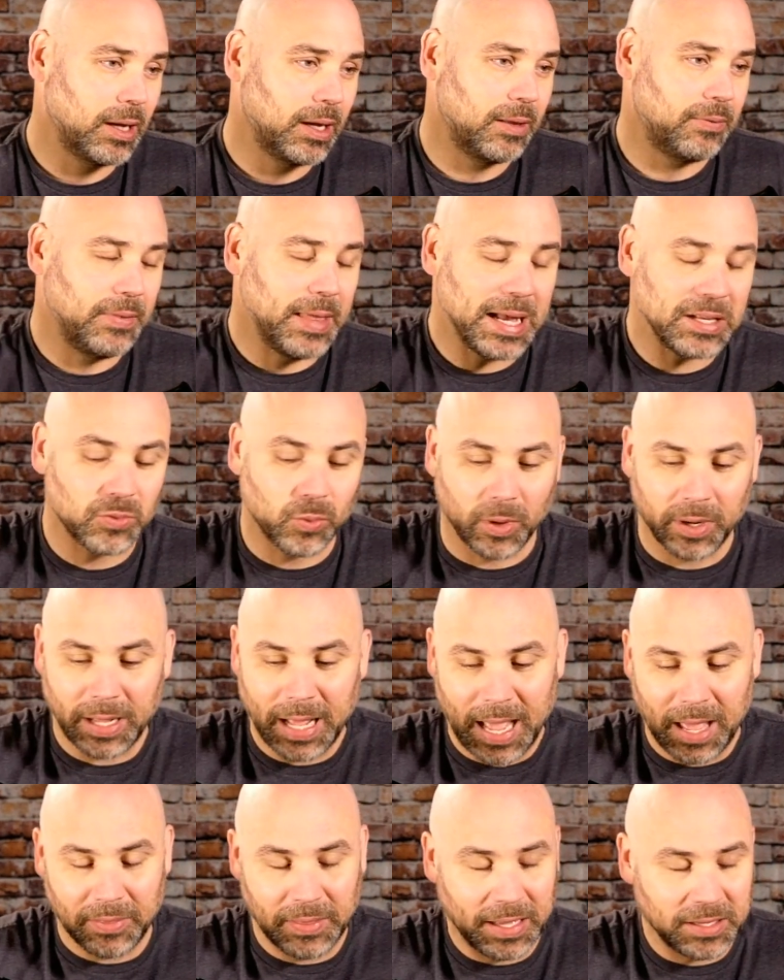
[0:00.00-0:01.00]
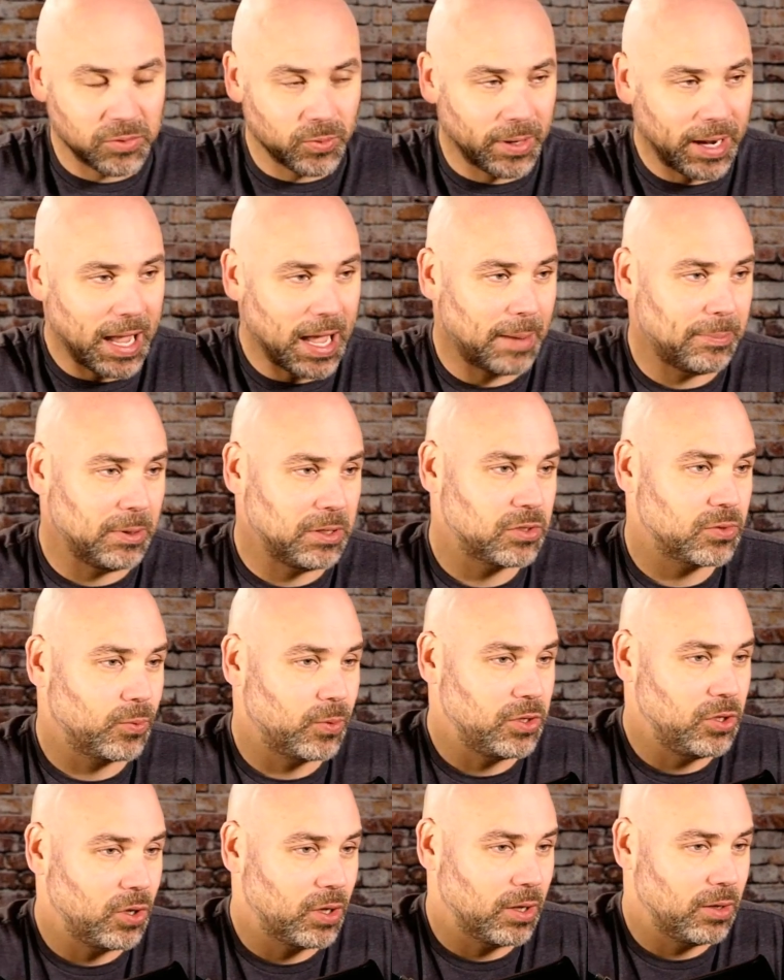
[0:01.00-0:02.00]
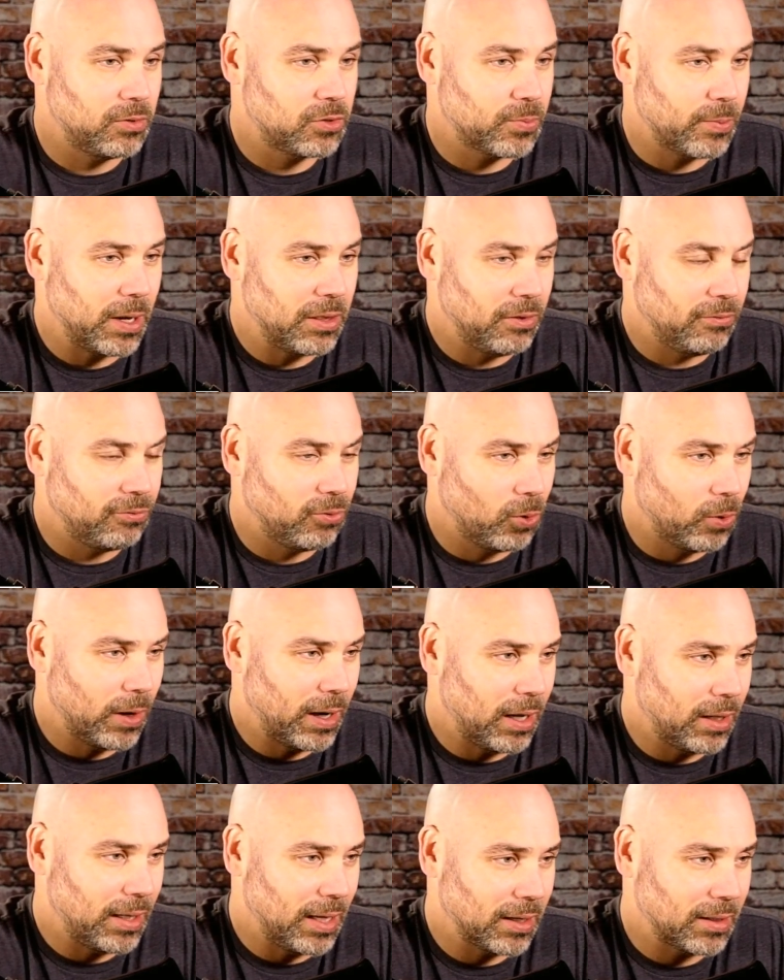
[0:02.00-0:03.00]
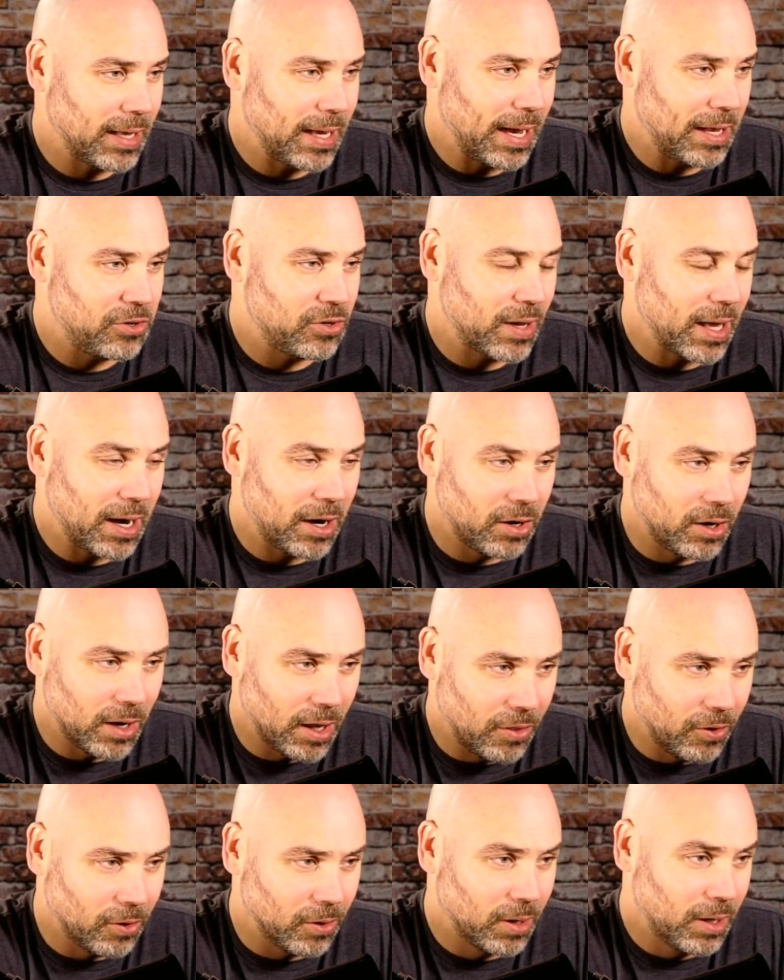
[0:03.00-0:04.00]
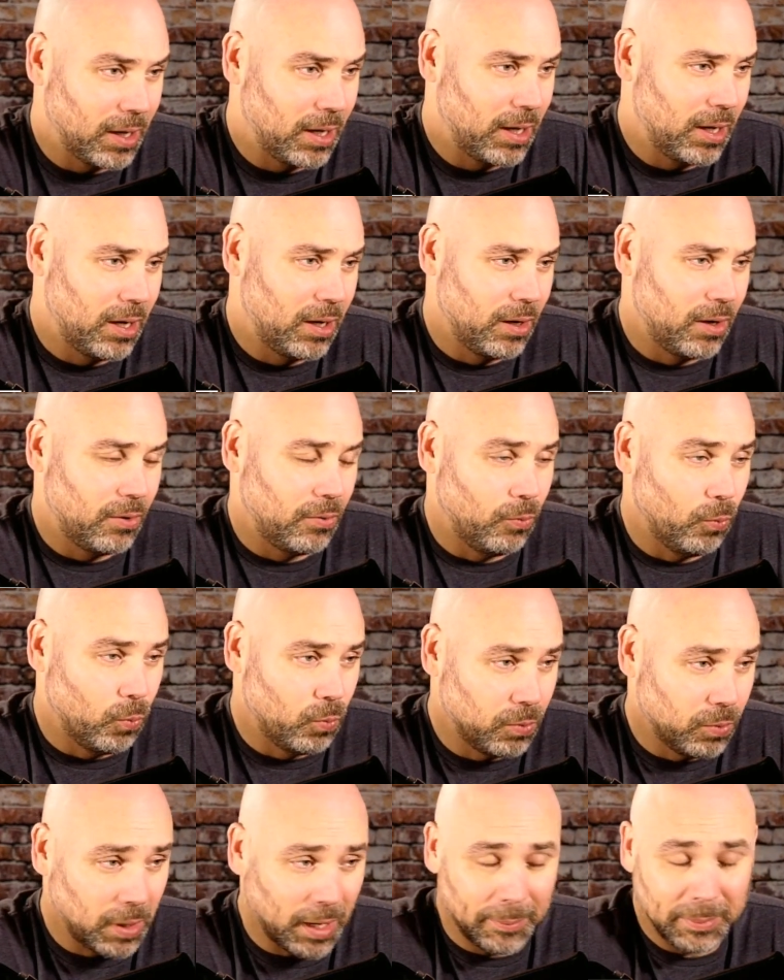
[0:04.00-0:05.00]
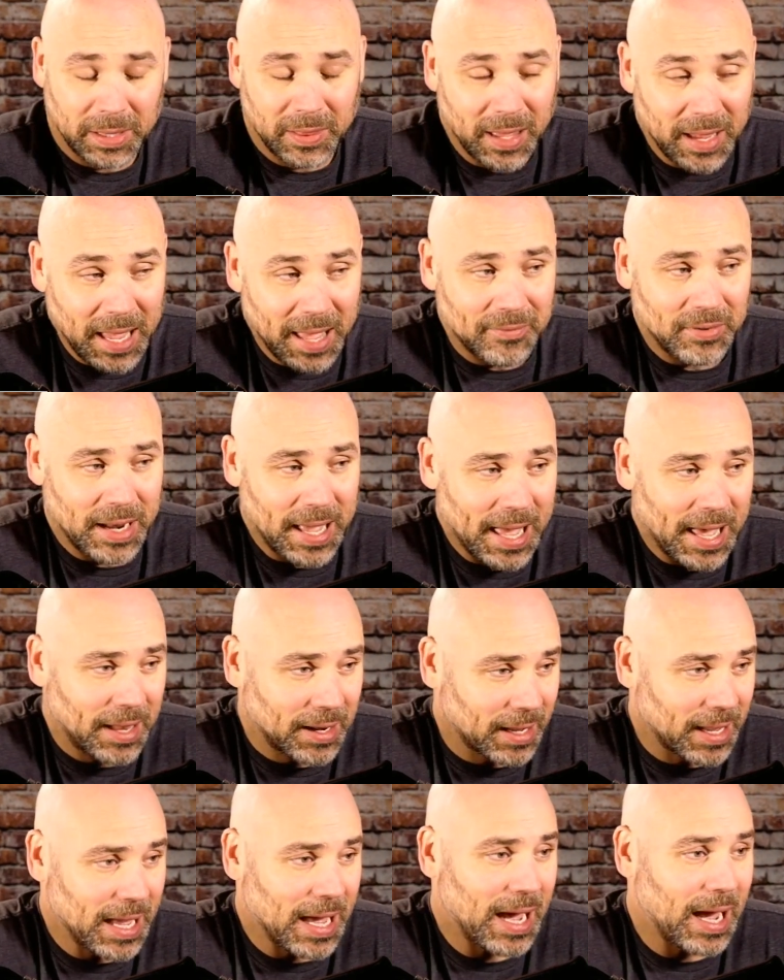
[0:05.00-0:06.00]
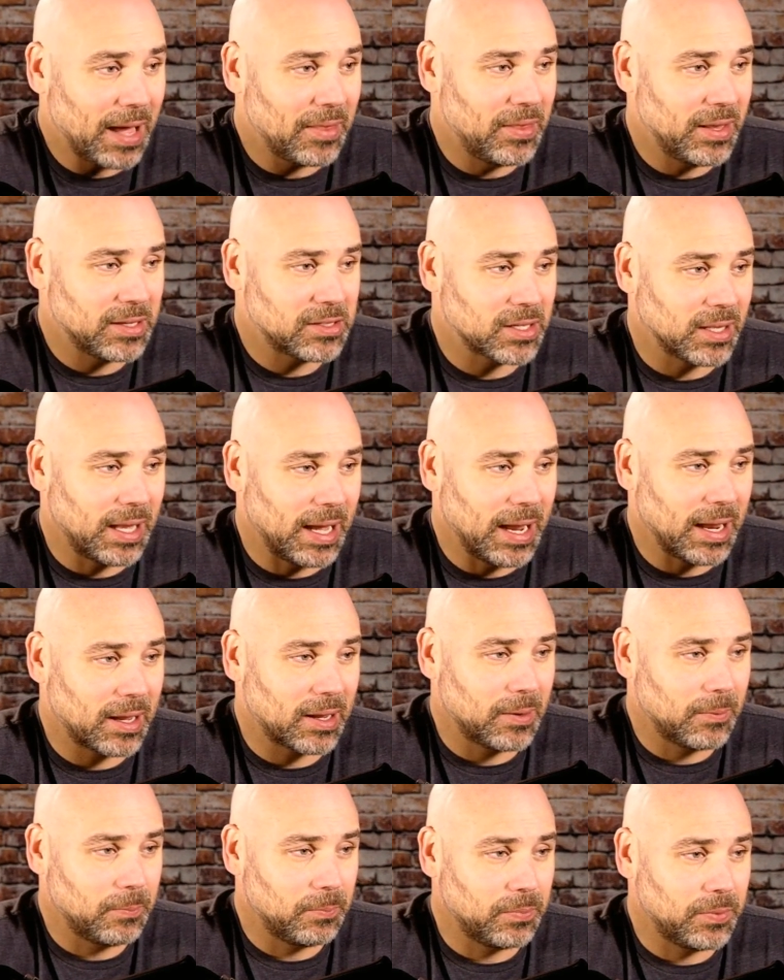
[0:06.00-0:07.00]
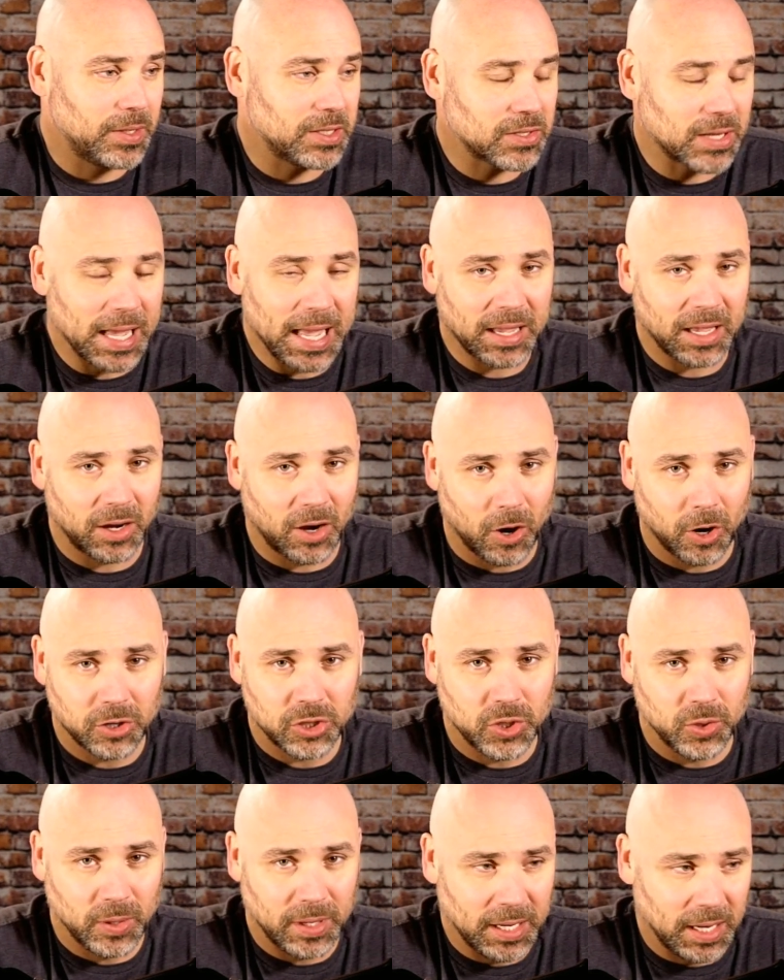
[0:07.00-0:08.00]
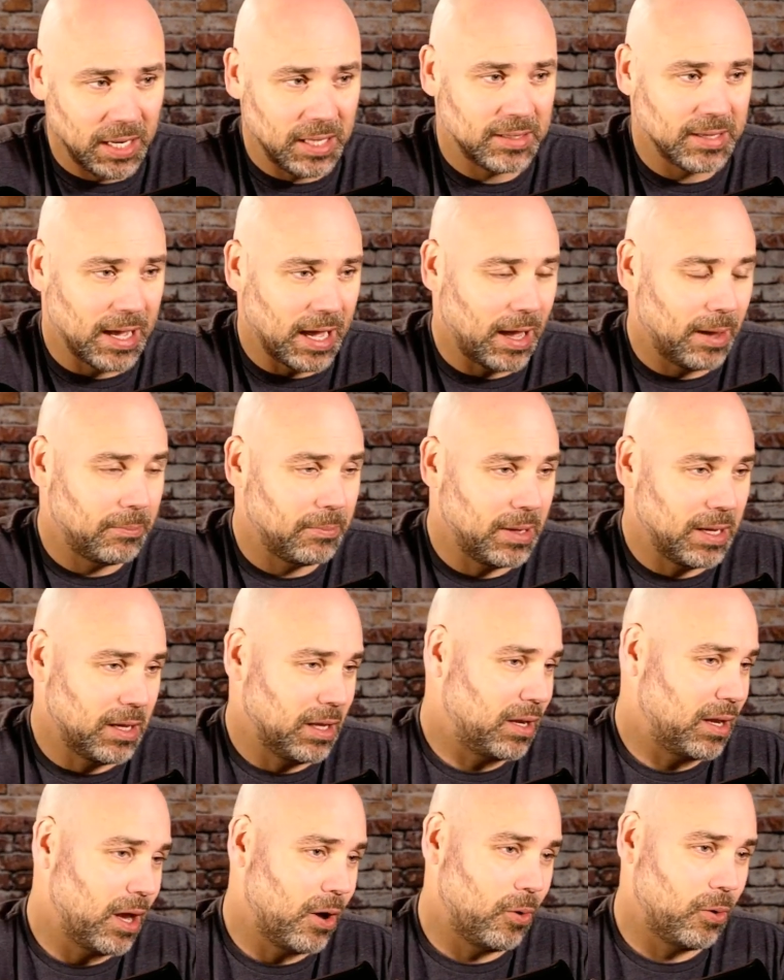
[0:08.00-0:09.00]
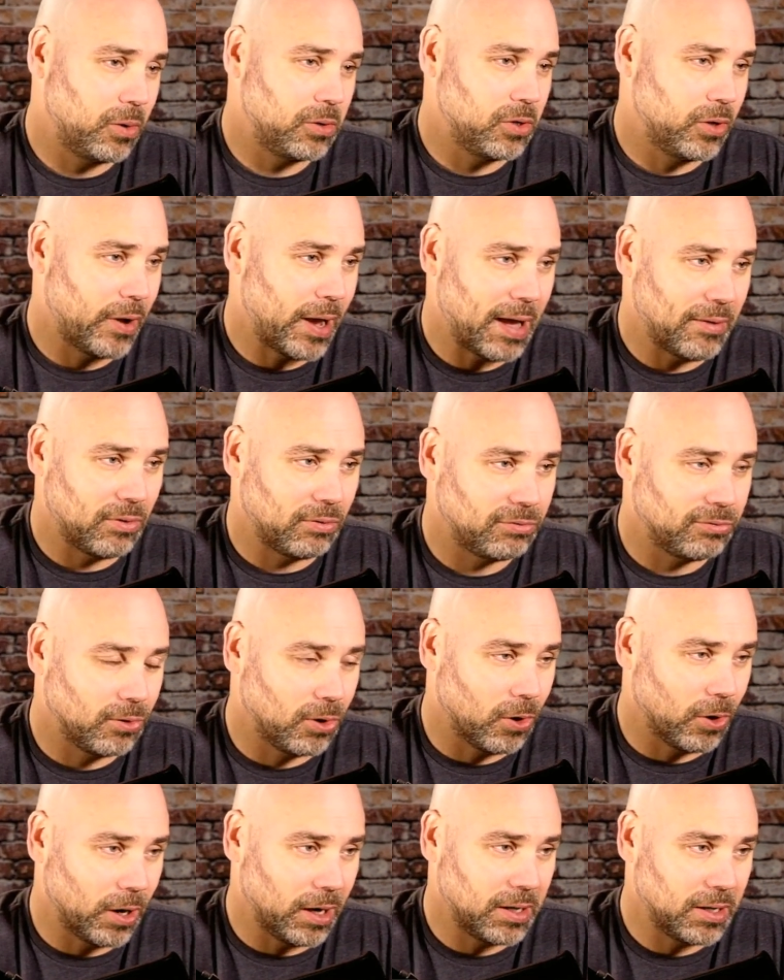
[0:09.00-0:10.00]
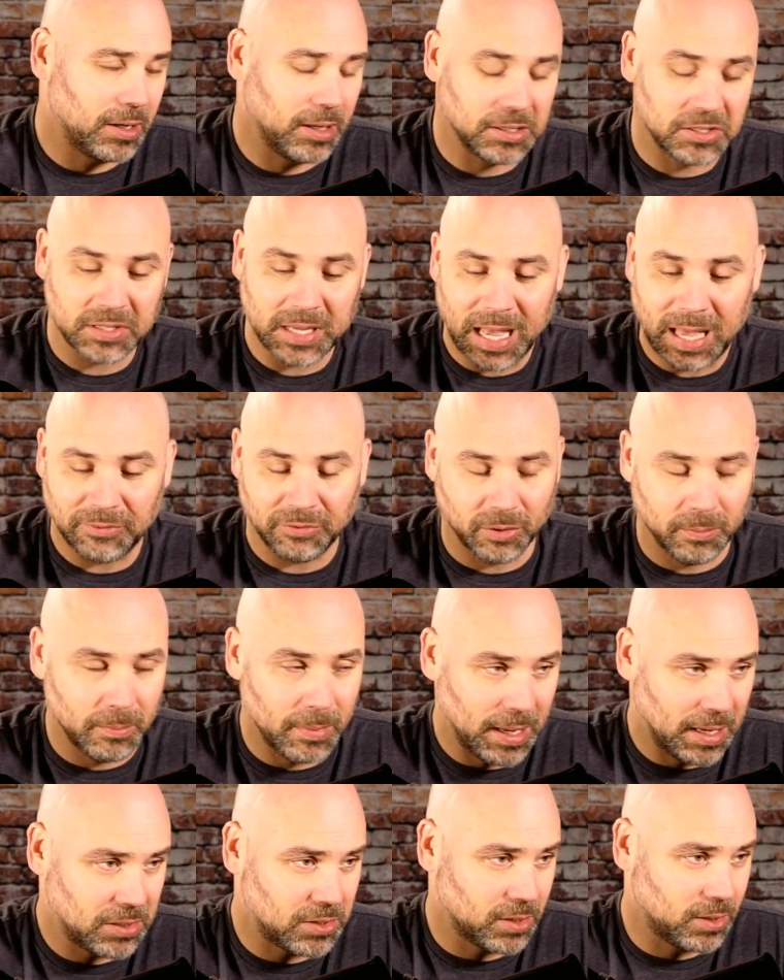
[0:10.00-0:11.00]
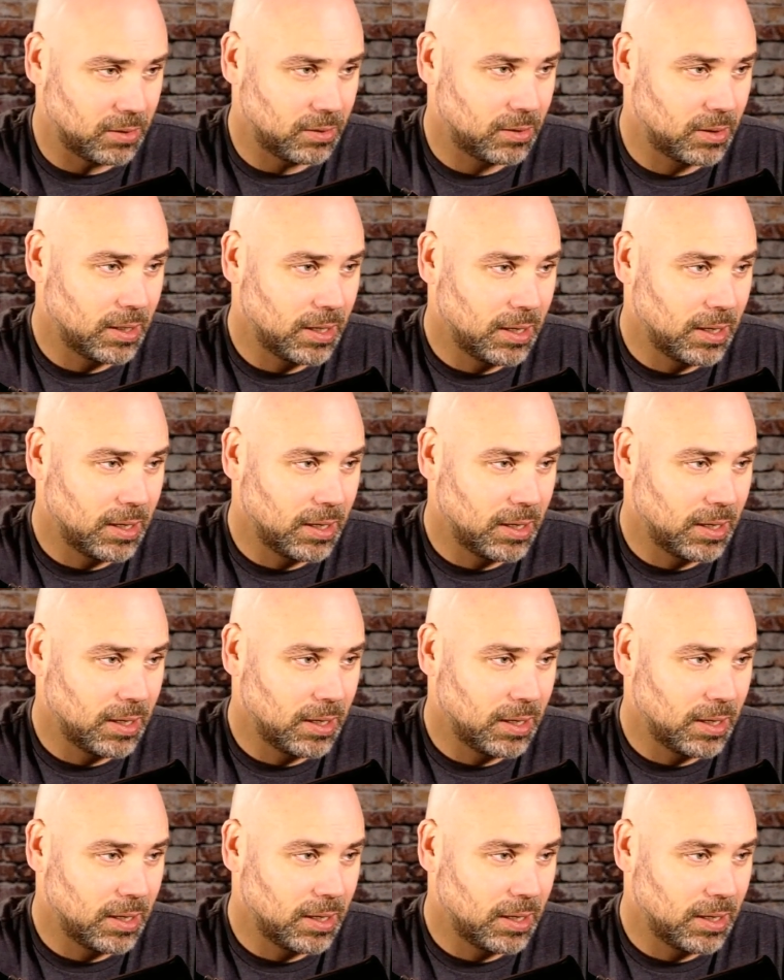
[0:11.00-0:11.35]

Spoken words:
That's what happens when you can spread the floor out like that and you got another I mean, they haven't had a guy that's like, this guy can hurt you at any time. He could go, you know, have a flurry, aside from Mason.